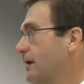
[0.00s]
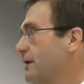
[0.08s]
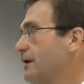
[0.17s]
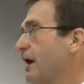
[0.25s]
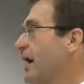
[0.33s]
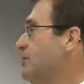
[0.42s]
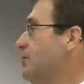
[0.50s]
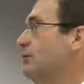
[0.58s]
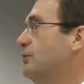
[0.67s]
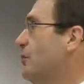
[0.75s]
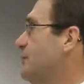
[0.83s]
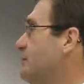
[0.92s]
You know, I
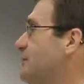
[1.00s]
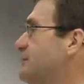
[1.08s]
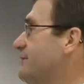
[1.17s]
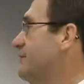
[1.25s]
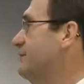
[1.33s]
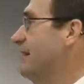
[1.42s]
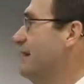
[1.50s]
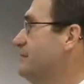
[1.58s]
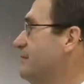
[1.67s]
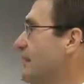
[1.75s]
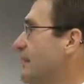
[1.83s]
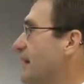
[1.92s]
don't know the specific size.
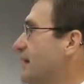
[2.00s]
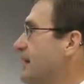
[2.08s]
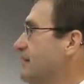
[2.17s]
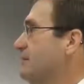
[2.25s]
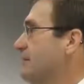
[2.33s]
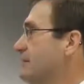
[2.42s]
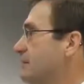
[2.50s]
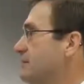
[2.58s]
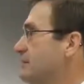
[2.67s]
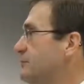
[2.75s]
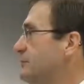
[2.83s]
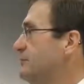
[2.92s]
I can't tell you
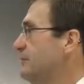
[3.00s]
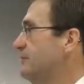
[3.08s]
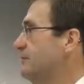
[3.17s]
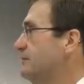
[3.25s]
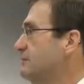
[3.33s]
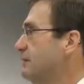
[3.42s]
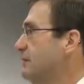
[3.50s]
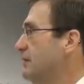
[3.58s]
the specifics.